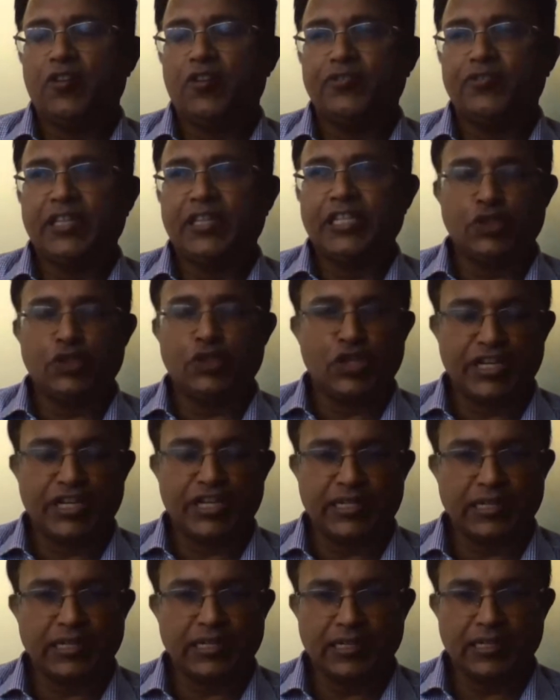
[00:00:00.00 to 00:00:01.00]
the
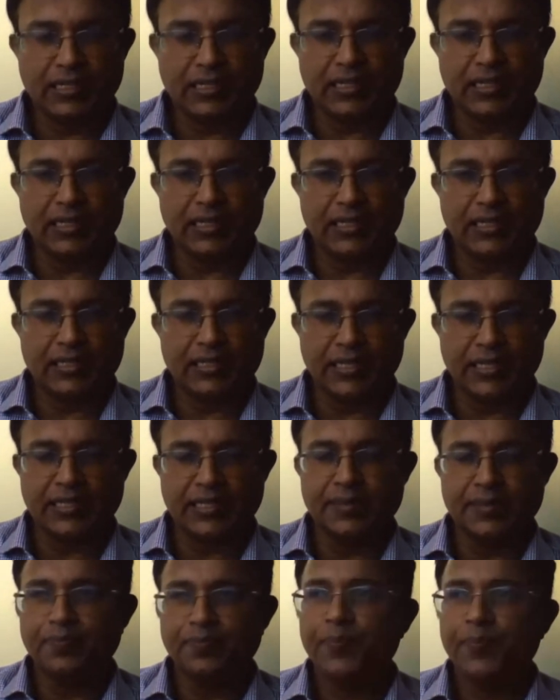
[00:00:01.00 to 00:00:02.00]
judicial
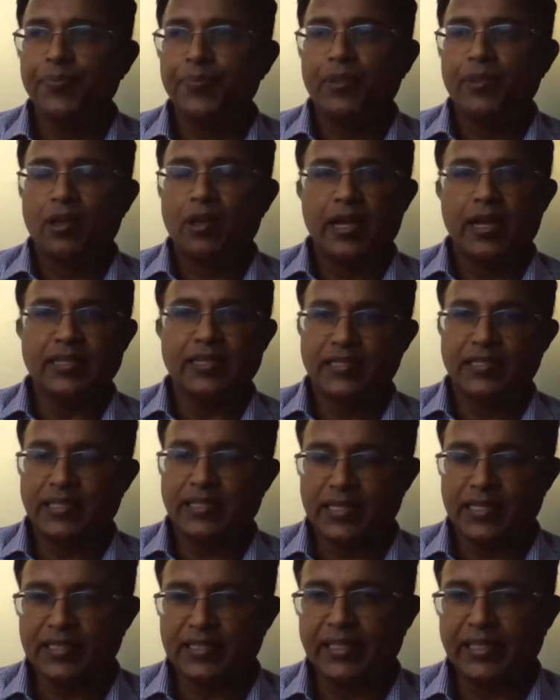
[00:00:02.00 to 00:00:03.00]
system. It's
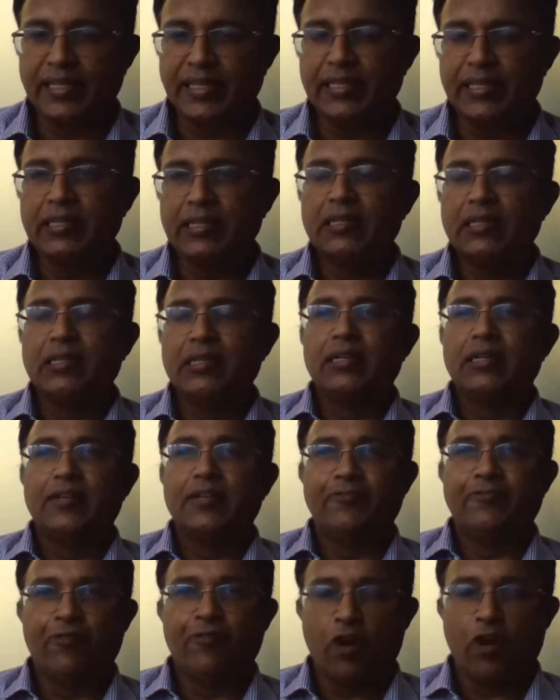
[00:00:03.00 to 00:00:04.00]
just the
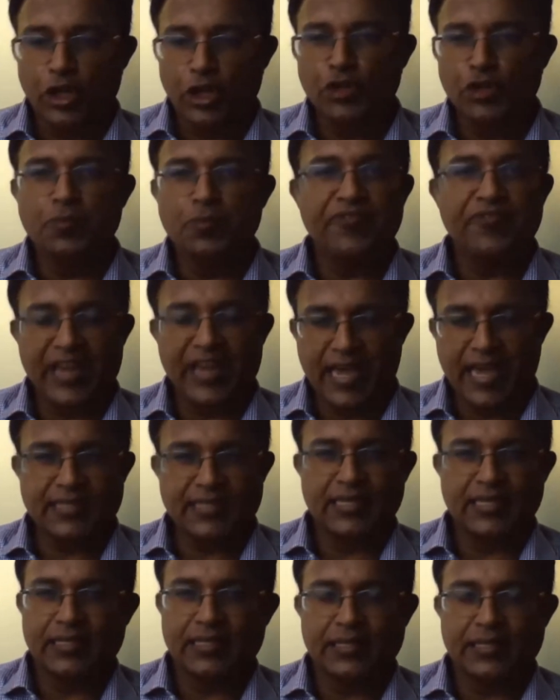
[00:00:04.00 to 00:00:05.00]
volume of
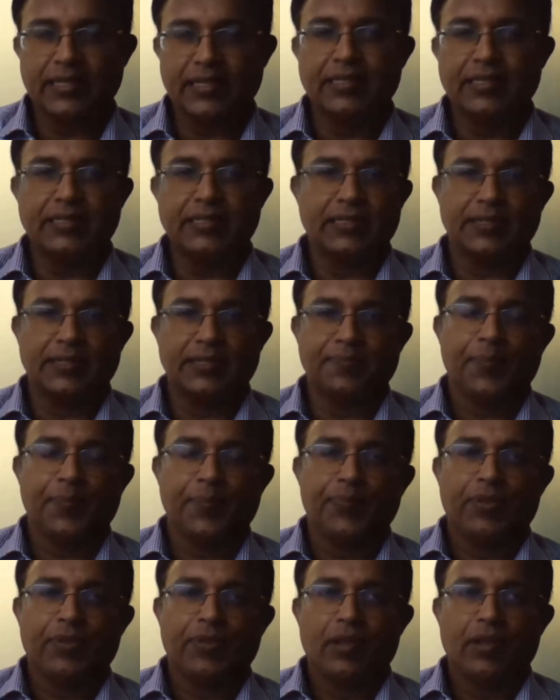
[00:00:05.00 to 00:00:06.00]
cases that
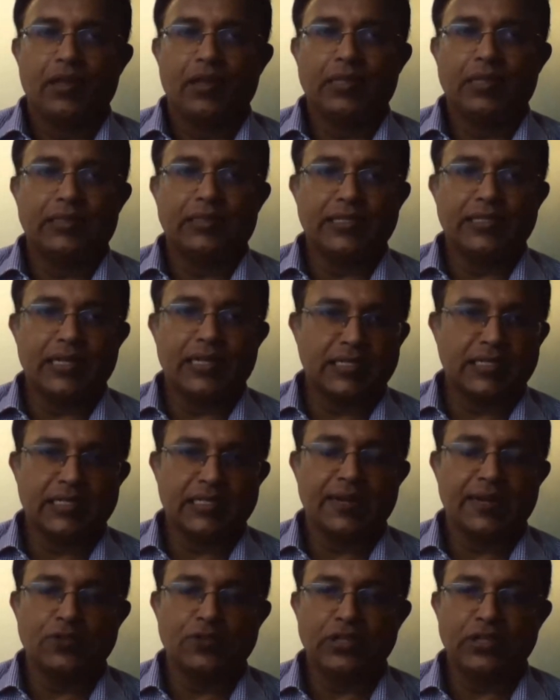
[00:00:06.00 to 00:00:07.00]
the judges
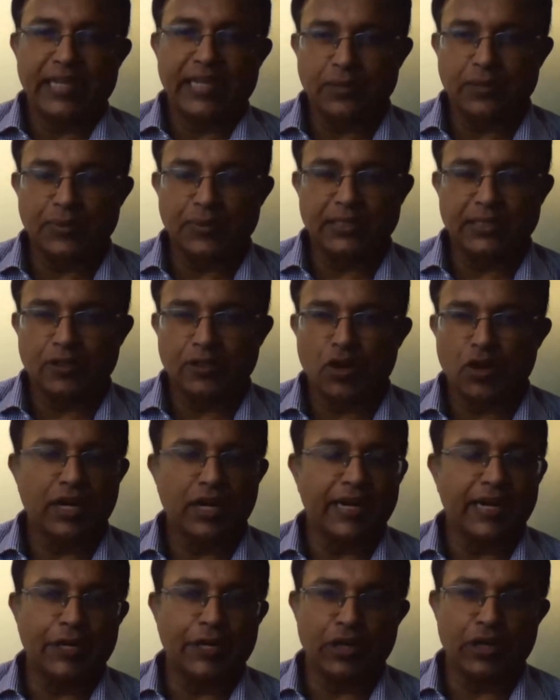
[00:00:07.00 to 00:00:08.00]
have to deal with on a
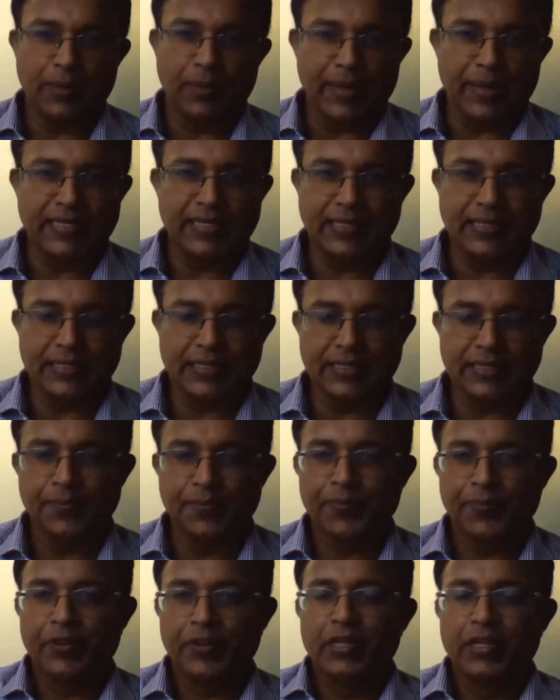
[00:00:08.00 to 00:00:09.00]
day-to-day basis.
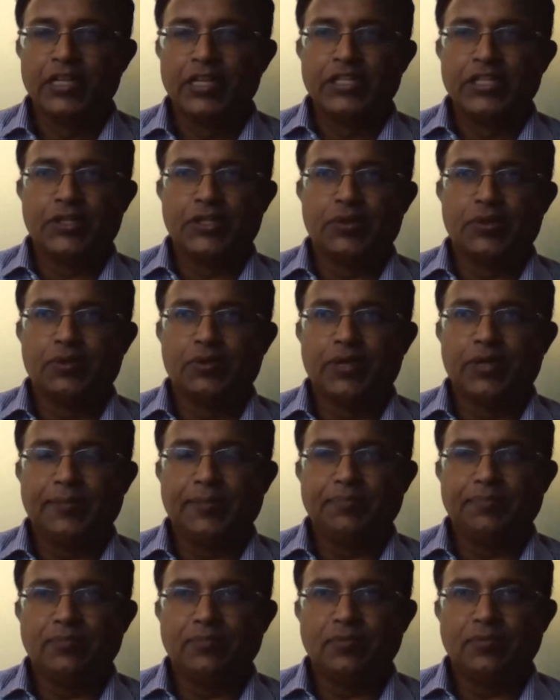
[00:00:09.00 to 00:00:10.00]

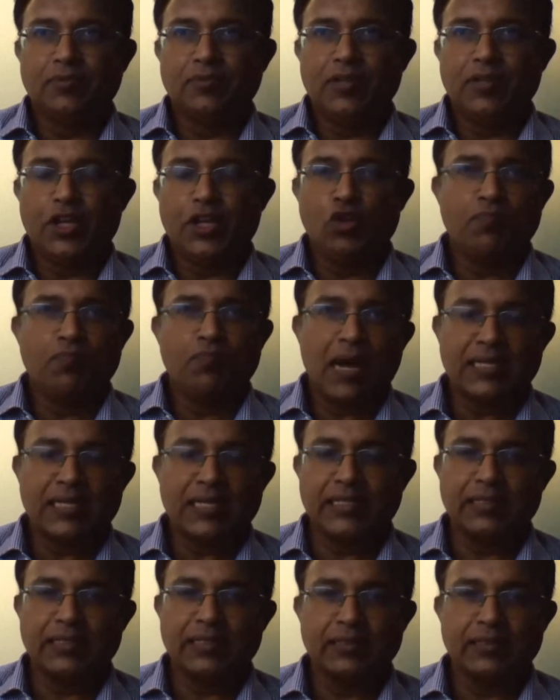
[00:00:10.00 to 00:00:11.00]
So you
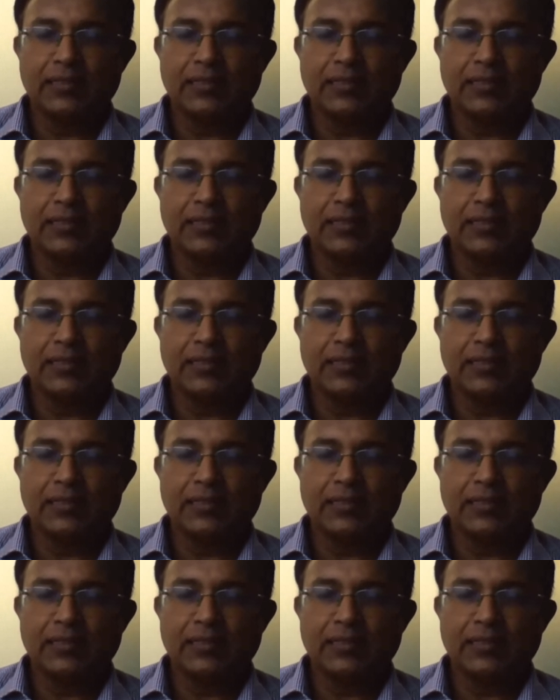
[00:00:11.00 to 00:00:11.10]
must